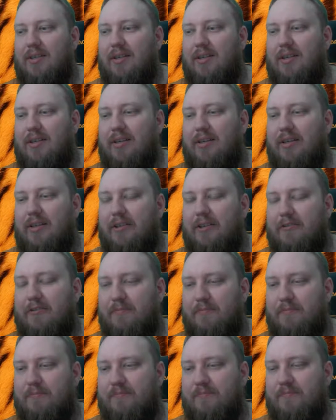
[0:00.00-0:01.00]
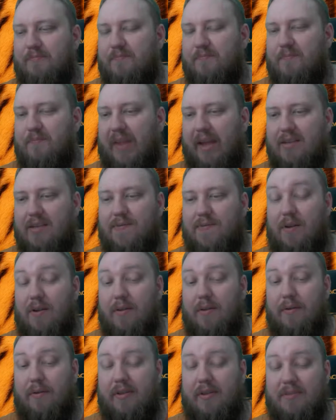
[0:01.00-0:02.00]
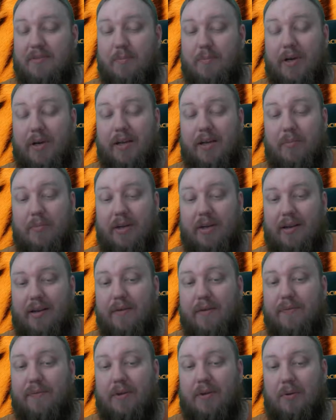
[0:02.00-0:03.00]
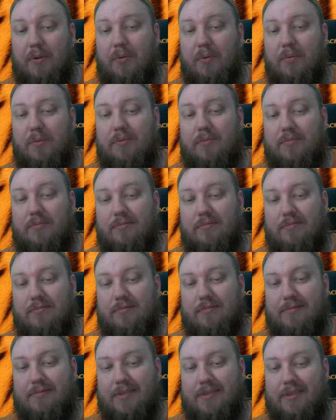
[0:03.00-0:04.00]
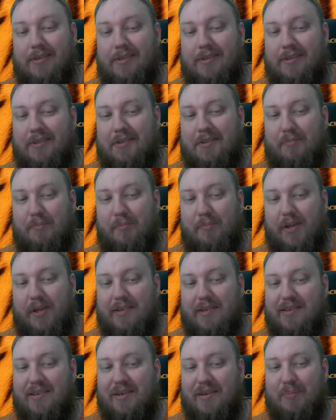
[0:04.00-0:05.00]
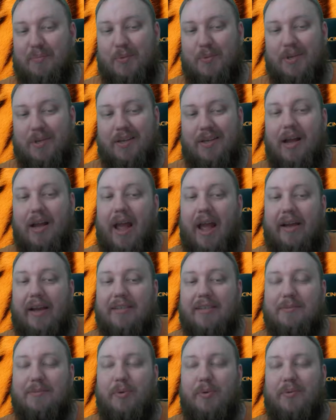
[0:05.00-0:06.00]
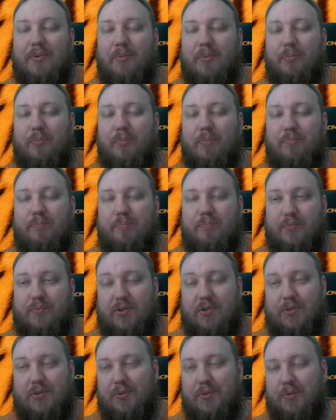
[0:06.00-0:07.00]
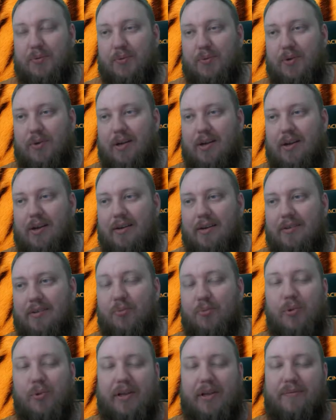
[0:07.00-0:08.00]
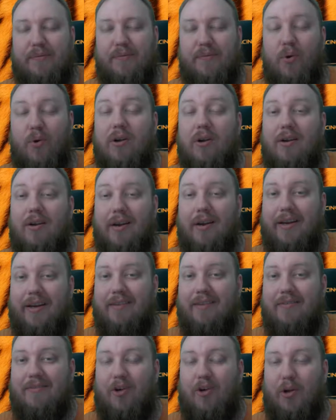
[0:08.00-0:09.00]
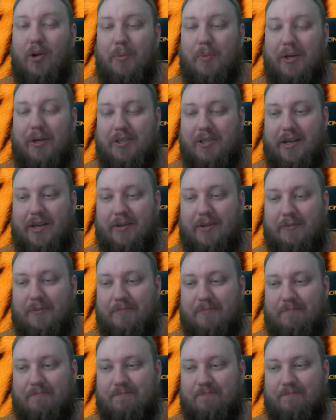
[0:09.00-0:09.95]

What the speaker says: As for other things, my nephew, bless him, asked me to play Fortnite on my channel.